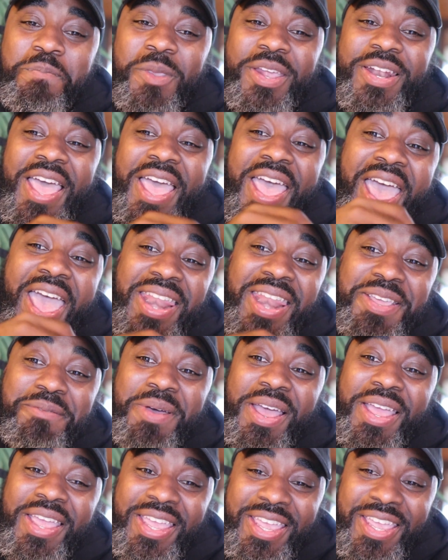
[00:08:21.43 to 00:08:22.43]
And I had in
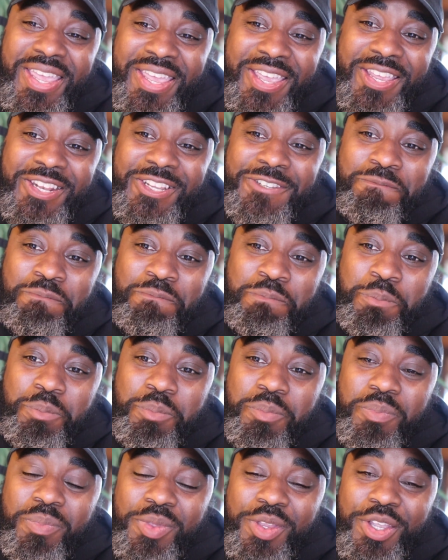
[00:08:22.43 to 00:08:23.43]
my head
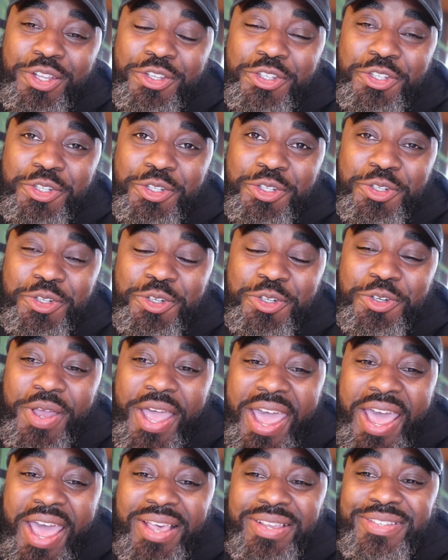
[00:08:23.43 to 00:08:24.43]
to
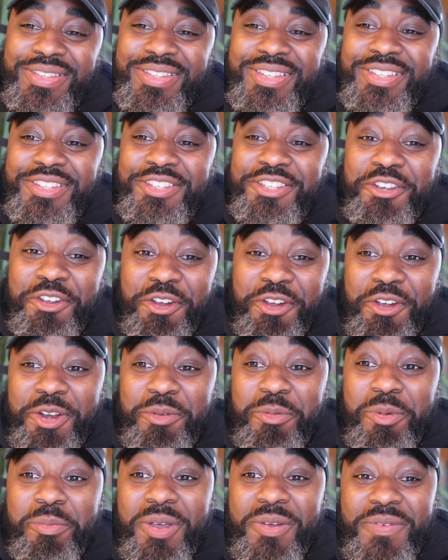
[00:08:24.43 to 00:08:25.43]
ask this girl
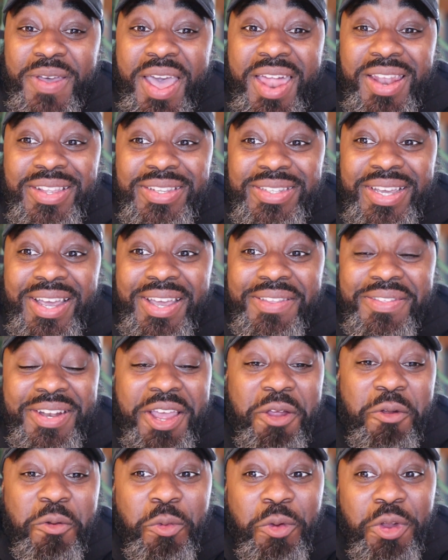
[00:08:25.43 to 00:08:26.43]
to be my Valentine that
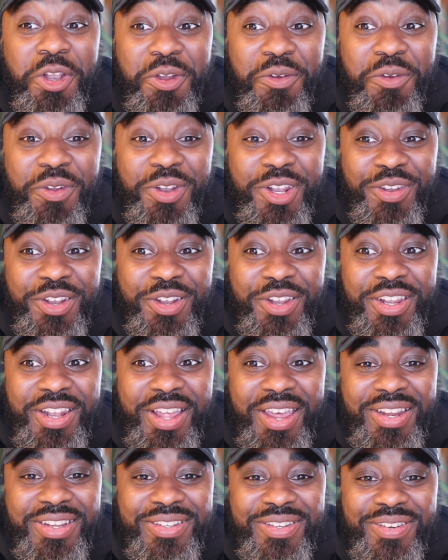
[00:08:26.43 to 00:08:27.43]
I really, really, really
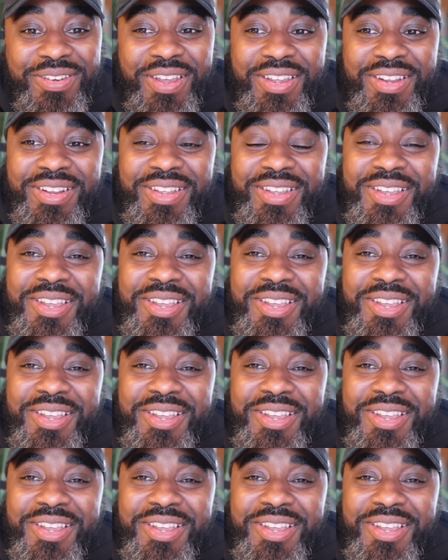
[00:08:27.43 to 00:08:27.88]
liked, right?